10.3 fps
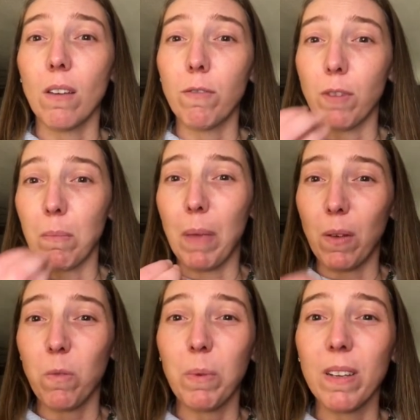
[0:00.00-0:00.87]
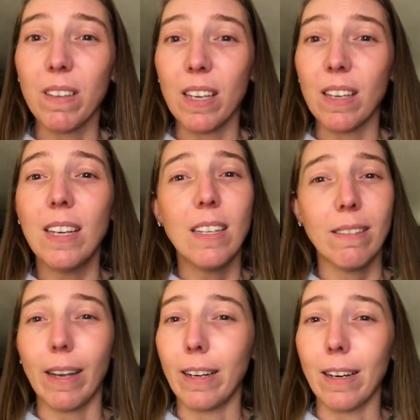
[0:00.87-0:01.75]
from mouth breathing.
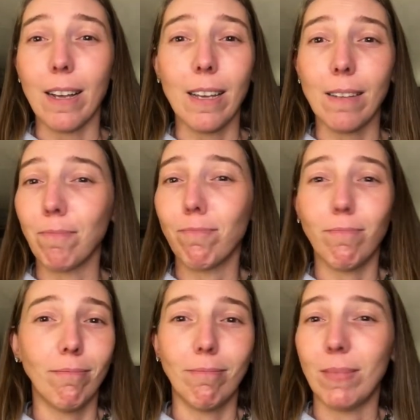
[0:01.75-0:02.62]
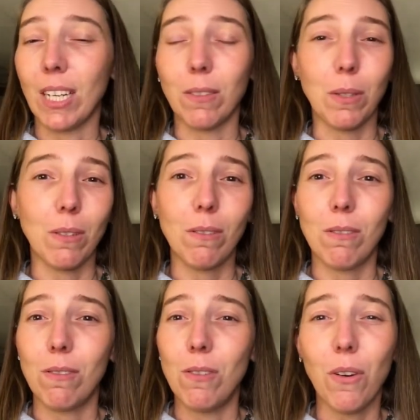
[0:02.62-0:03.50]
Second night, there was
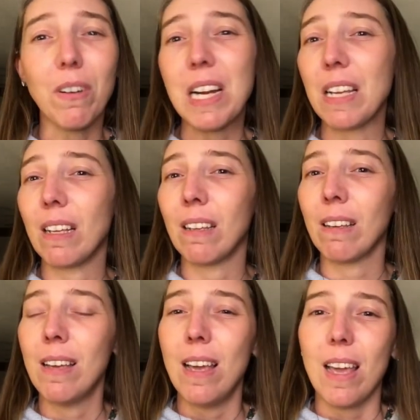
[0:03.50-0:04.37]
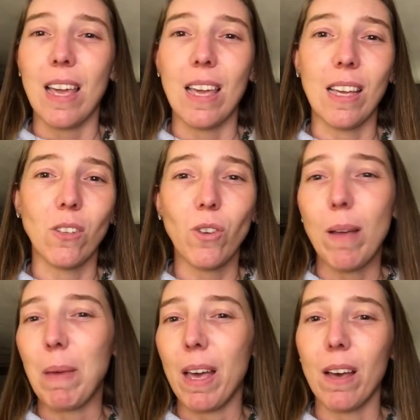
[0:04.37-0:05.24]
snoring and dry
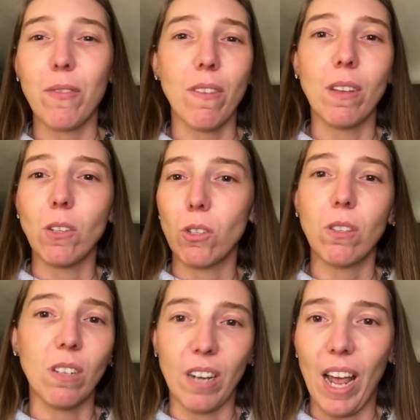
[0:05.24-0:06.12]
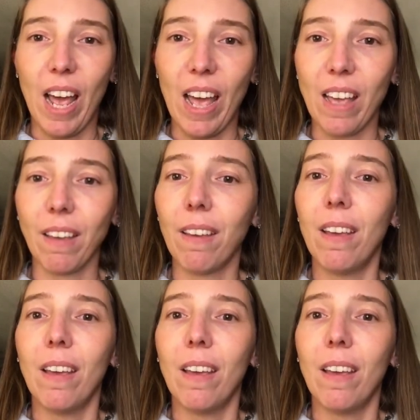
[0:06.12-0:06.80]
mouth, and they just couldn't hang.